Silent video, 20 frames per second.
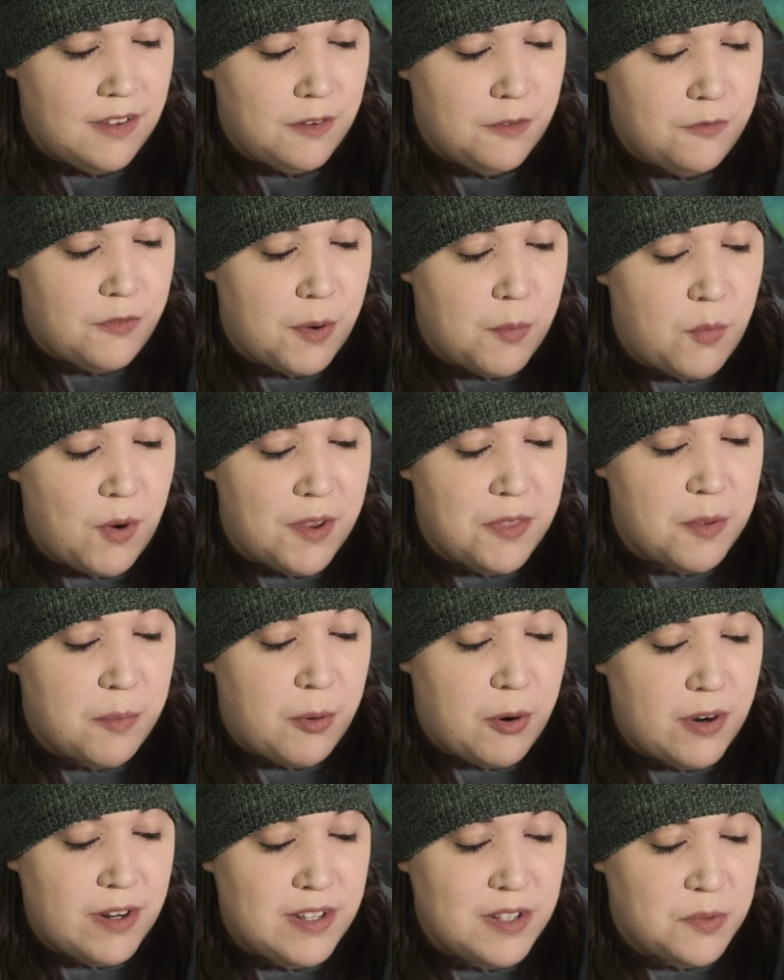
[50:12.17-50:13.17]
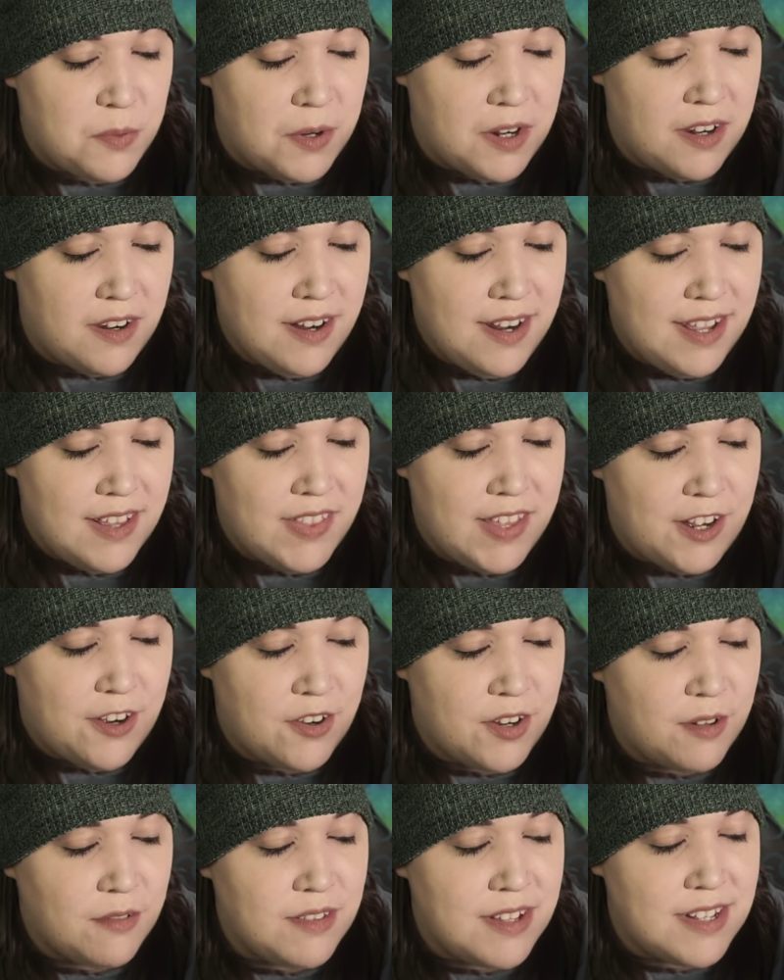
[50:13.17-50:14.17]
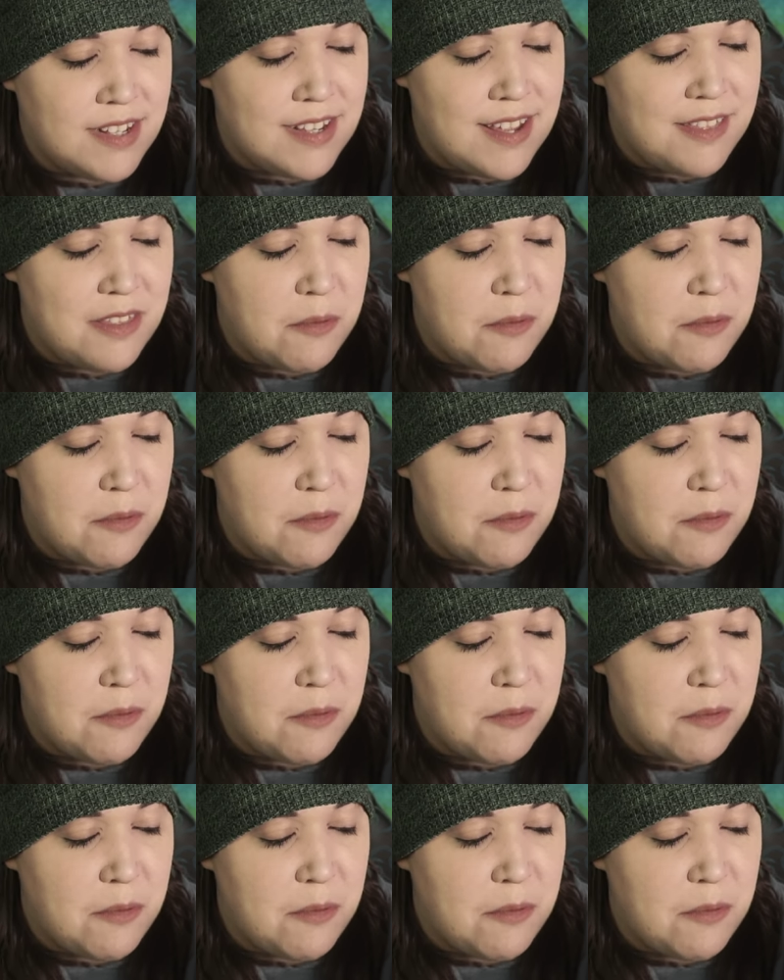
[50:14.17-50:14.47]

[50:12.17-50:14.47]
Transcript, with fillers: From where the boys were, they could only see